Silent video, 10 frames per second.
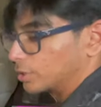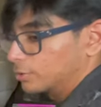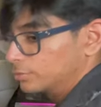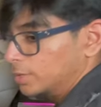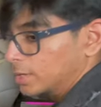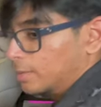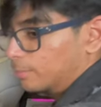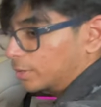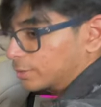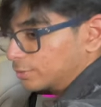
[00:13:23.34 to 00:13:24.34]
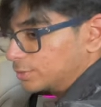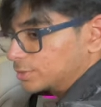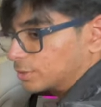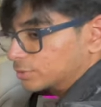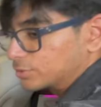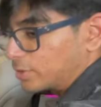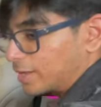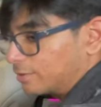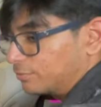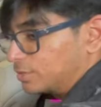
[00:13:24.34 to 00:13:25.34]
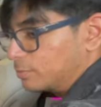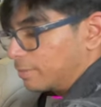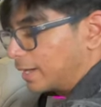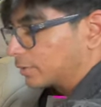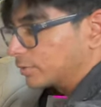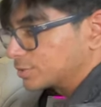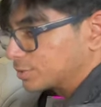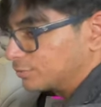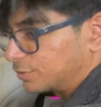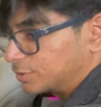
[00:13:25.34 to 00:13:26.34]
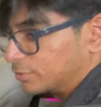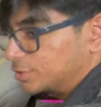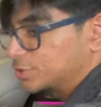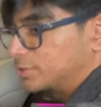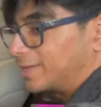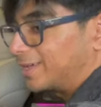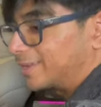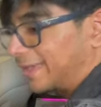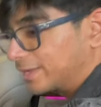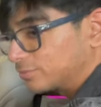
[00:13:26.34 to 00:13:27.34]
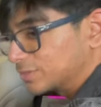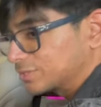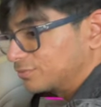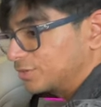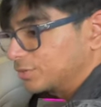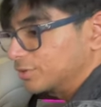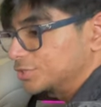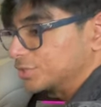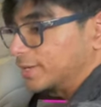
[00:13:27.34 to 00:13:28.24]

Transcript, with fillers: own, but these also have the backrest configuration and headrest configuration